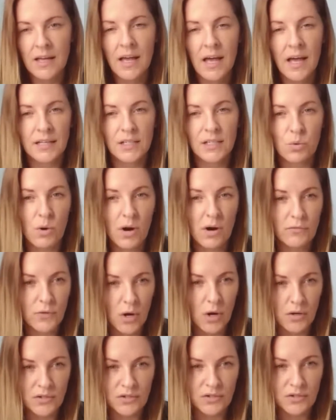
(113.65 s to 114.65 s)
had 12
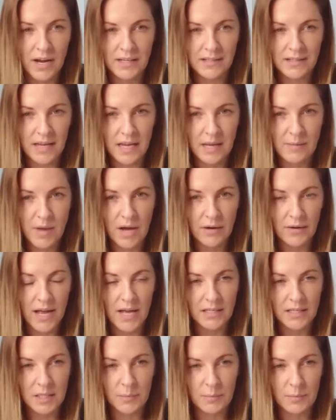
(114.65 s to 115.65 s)
contracts emailed
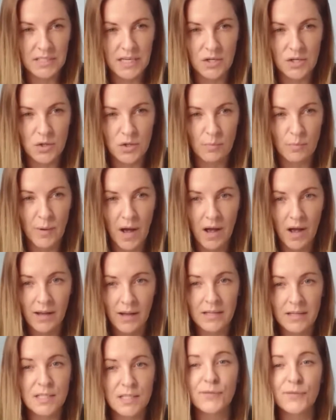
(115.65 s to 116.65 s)
out to potential
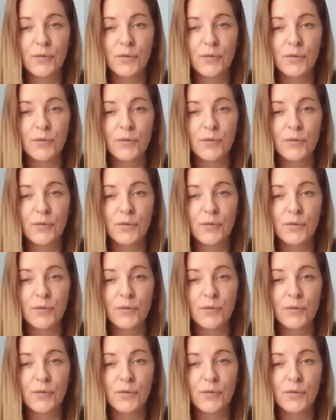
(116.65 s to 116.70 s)
buyers,